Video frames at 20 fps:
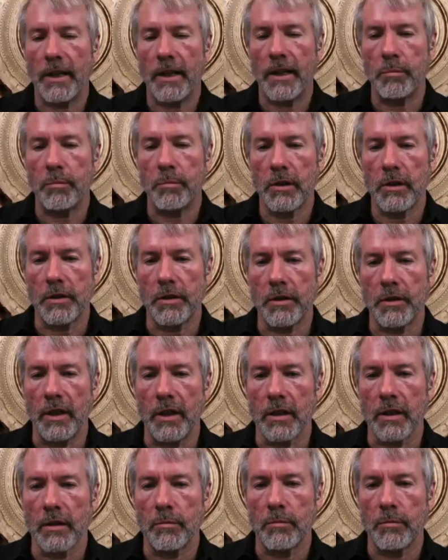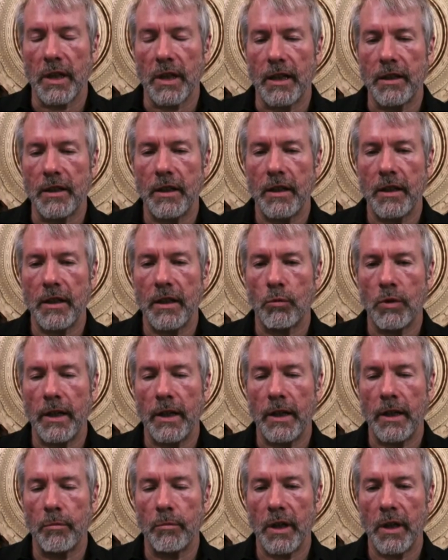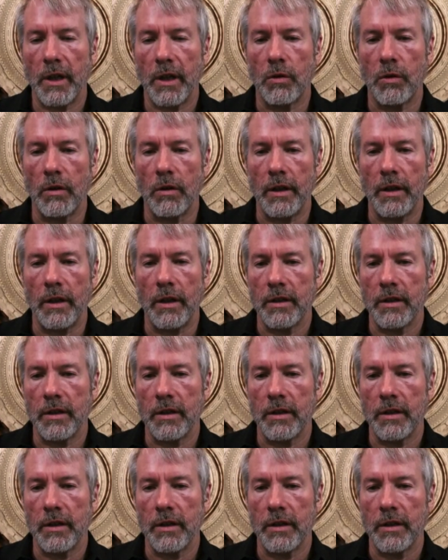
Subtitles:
a building, but I can't rent out Bitcoin.